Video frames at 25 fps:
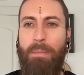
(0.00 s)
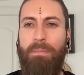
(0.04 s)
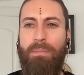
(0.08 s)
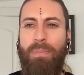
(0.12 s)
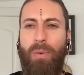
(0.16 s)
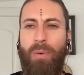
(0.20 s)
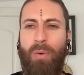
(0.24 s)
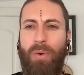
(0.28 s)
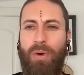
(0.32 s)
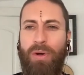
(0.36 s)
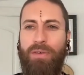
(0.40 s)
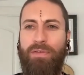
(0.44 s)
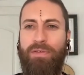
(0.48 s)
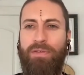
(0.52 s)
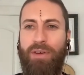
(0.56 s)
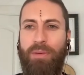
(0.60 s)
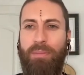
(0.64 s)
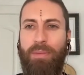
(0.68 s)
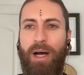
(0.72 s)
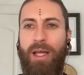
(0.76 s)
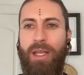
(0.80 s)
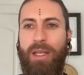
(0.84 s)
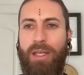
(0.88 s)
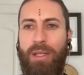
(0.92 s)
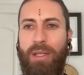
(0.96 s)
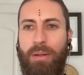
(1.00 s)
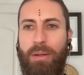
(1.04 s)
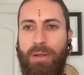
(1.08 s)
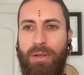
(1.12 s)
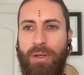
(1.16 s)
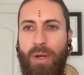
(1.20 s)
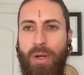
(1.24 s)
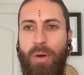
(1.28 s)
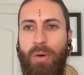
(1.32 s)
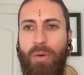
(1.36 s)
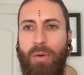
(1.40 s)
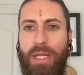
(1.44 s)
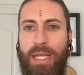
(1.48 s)
born from
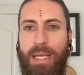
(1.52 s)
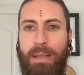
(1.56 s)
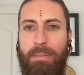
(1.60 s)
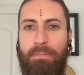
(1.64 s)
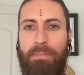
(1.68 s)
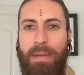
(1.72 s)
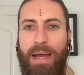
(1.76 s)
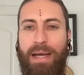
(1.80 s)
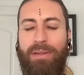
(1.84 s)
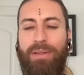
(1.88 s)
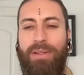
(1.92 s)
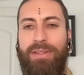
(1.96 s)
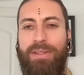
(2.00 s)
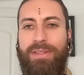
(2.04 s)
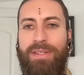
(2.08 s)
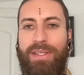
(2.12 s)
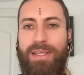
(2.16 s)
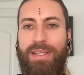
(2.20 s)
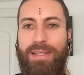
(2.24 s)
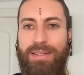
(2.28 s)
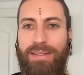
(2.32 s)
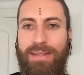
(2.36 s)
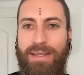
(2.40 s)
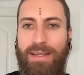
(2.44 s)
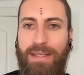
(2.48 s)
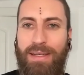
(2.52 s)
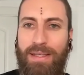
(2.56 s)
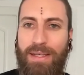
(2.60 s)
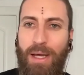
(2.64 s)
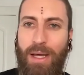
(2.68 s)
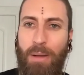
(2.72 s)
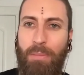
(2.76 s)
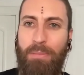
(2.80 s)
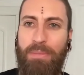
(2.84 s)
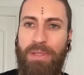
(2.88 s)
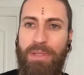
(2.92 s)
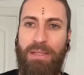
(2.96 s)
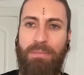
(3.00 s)
unknown imbalances,
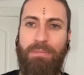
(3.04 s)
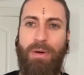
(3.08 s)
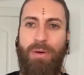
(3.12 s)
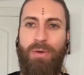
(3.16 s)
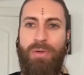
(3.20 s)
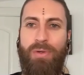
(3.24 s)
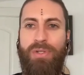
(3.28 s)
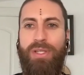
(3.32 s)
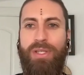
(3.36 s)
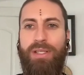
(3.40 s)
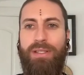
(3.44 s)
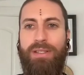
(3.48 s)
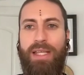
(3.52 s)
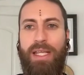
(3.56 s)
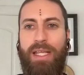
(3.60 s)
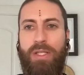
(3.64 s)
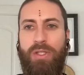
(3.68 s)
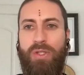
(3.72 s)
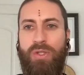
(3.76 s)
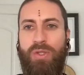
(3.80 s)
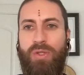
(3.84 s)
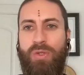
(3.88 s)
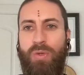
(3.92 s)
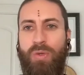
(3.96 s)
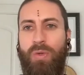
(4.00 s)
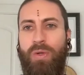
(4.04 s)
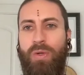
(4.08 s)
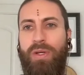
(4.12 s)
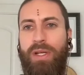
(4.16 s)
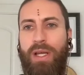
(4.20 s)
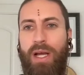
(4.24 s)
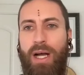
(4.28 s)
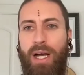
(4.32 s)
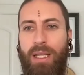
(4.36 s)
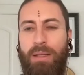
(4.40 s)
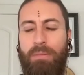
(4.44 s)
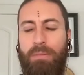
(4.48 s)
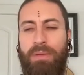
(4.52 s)
numbed emotions, and stored
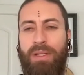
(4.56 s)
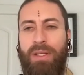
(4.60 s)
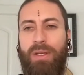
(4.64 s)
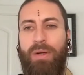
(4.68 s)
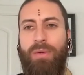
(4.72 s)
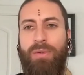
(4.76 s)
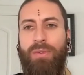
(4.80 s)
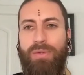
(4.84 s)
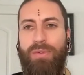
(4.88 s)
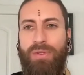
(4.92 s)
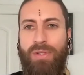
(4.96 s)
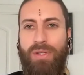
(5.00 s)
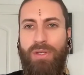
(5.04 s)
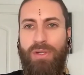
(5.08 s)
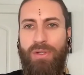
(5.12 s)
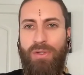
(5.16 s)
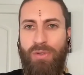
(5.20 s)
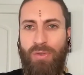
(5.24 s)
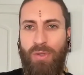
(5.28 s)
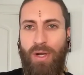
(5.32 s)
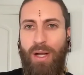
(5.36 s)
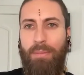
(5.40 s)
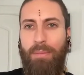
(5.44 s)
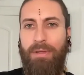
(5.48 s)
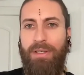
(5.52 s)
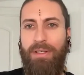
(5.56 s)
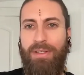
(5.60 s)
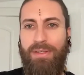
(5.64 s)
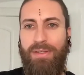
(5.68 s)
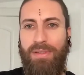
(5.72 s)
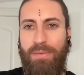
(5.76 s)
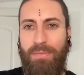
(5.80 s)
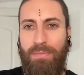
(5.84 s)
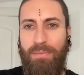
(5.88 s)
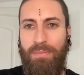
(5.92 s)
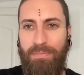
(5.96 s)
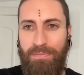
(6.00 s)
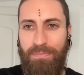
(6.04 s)
unbeknownst traumas.